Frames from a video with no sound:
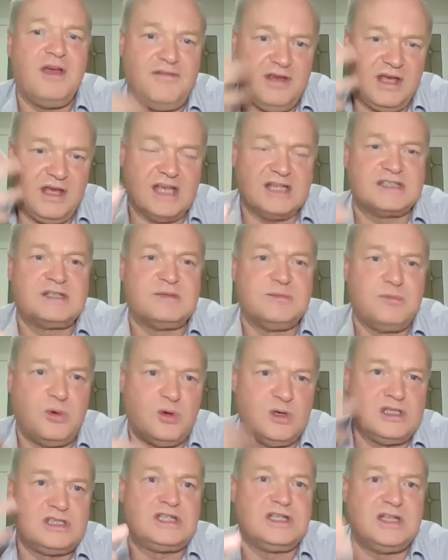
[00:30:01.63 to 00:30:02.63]
If you get some
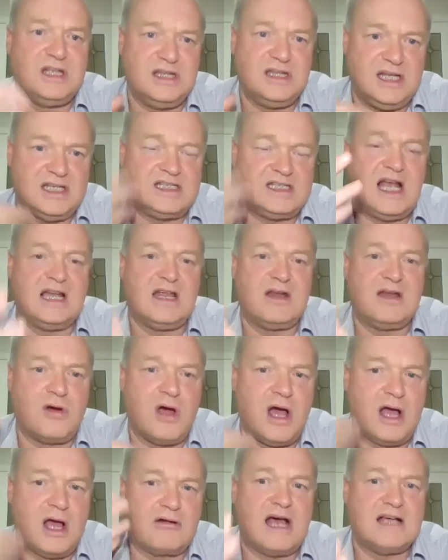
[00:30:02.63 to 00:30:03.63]
moisture, then the Italian
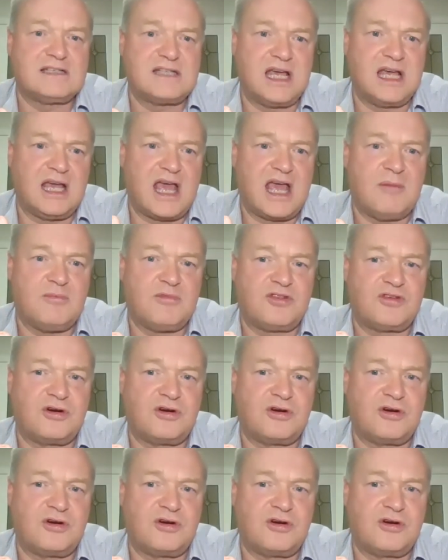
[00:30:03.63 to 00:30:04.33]
ryegrass can come